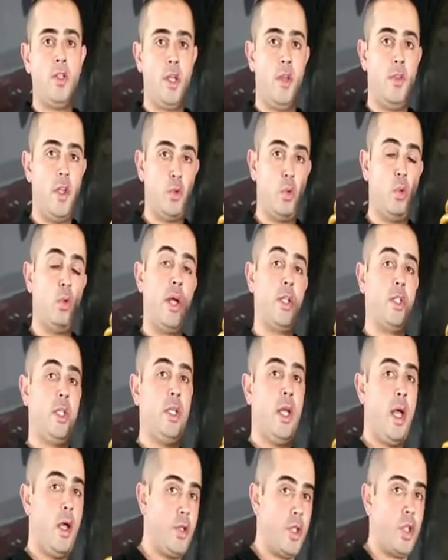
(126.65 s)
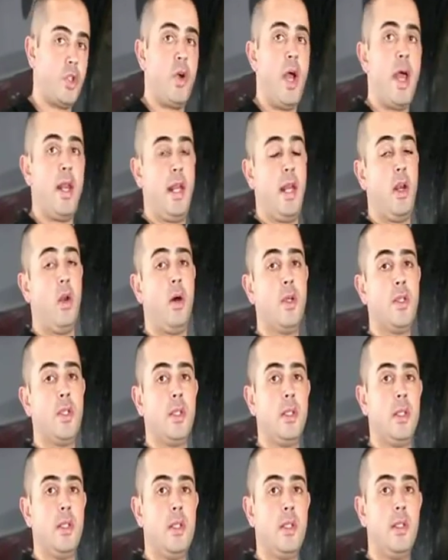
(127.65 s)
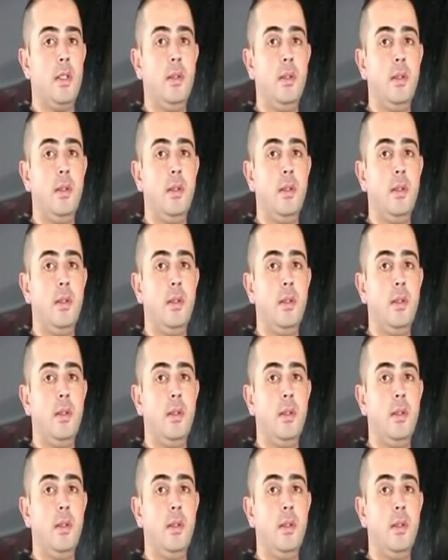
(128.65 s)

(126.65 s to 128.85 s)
so this will actually go straight in nice and easy.